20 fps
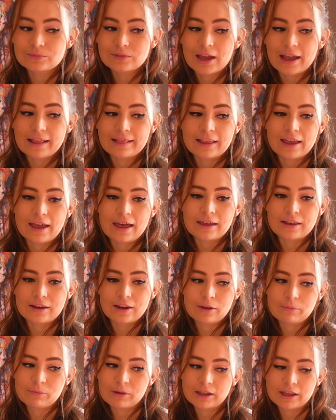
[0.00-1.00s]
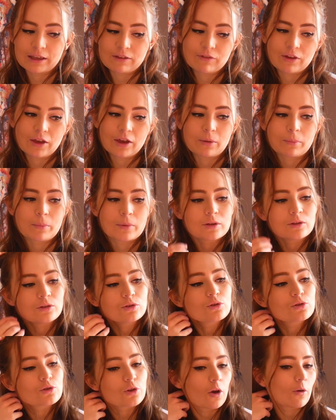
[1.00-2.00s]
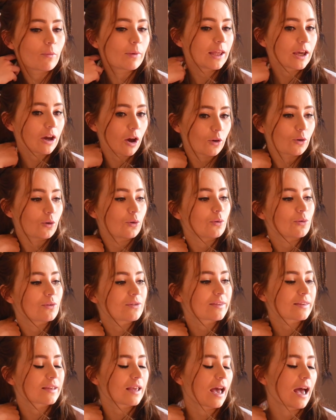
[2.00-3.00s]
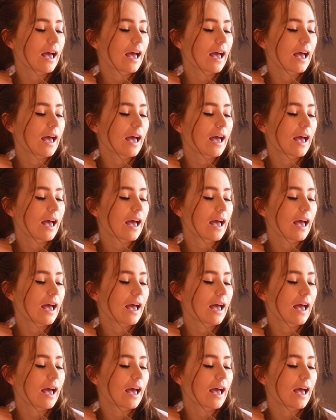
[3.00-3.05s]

And then I'm going to give him so many cuddles.